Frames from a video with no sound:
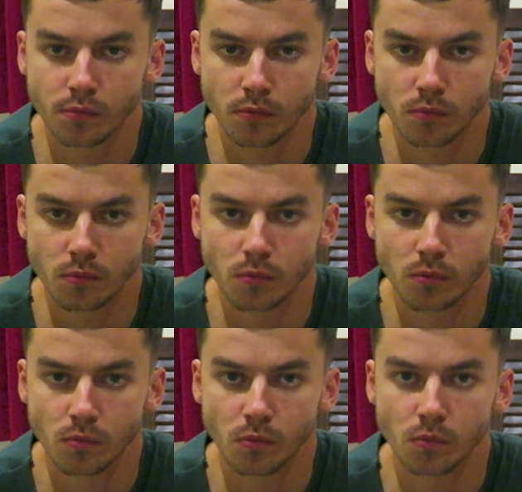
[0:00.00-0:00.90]

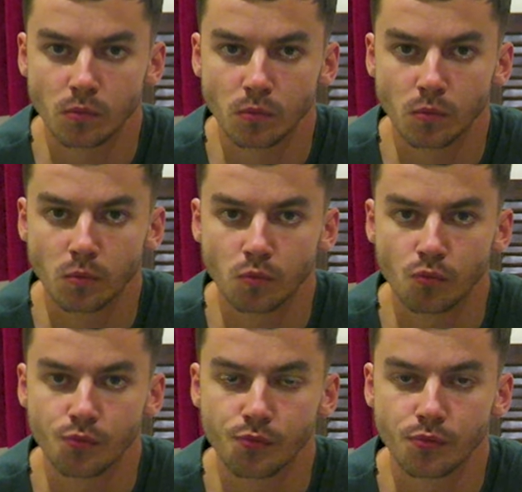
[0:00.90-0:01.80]

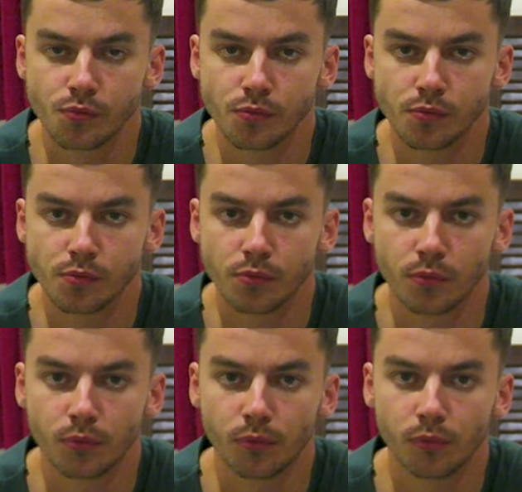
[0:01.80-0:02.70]

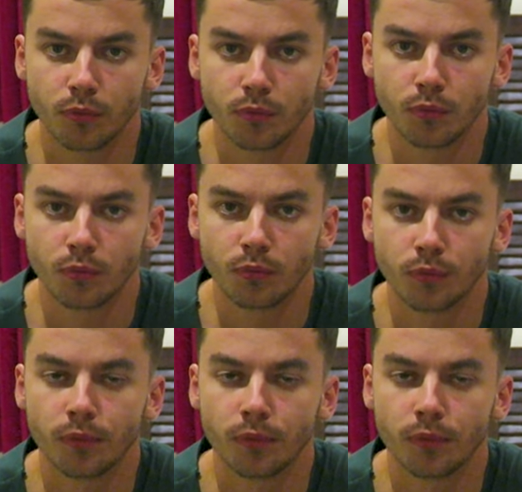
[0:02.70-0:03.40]
(silent)